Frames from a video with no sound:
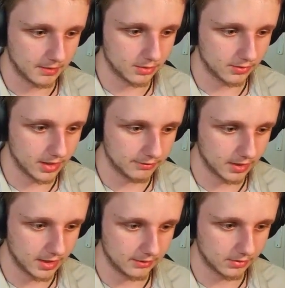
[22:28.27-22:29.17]
to leave the
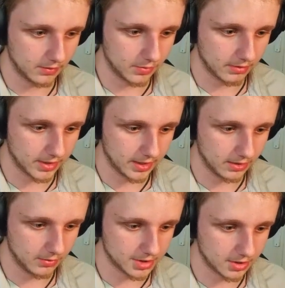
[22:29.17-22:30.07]
lights on. We already know
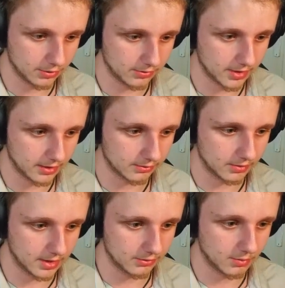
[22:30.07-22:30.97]
which ghost it is.
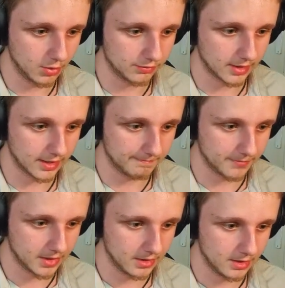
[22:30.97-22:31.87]
Let's remove that.
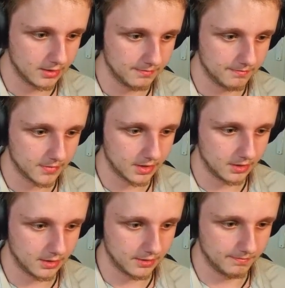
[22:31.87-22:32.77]

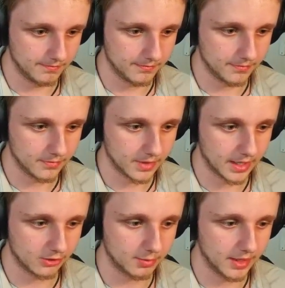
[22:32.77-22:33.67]
Yeah, I
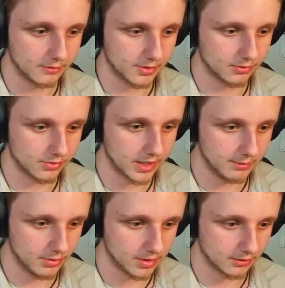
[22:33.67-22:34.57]
explained about the writing
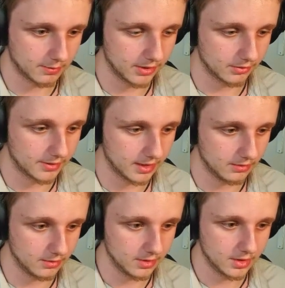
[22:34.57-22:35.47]
book, how to place it
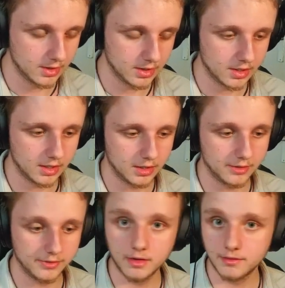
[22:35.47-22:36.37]
down.
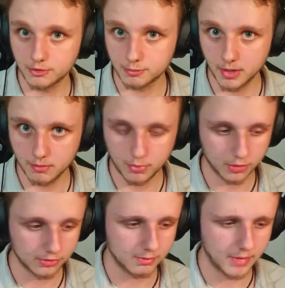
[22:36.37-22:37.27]
The spirit
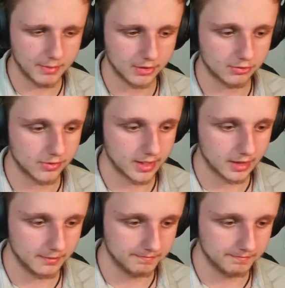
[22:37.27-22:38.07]
box, my best trick